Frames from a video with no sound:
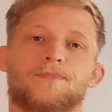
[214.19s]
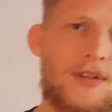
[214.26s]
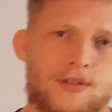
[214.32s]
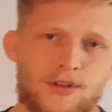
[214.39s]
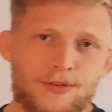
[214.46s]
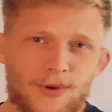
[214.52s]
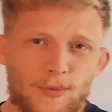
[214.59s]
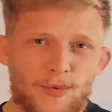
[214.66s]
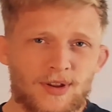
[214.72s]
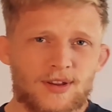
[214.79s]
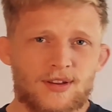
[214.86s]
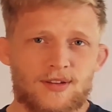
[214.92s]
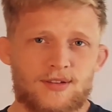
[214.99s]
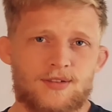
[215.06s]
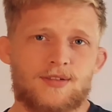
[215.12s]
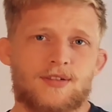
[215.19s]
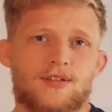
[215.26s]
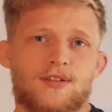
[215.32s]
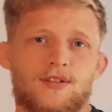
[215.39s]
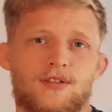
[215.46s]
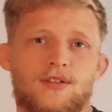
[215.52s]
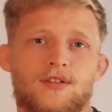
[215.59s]
So if I want to
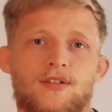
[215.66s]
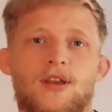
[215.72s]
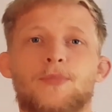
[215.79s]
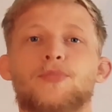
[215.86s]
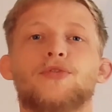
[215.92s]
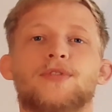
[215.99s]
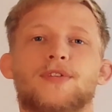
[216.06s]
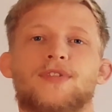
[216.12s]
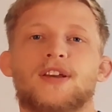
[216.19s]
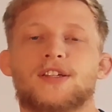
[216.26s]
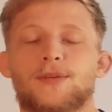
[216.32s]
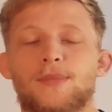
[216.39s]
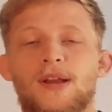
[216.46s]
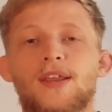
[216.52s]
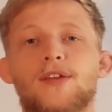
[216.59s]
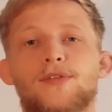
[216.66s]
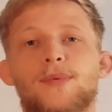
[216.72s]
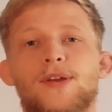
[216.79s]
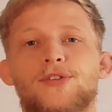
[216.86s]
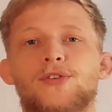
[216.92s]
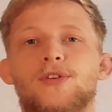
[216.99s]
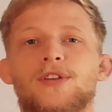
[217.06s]
improve the flexibility of
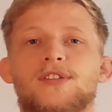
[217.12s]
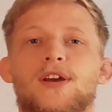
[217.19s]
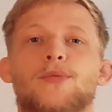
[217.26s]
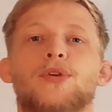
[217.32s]
my students,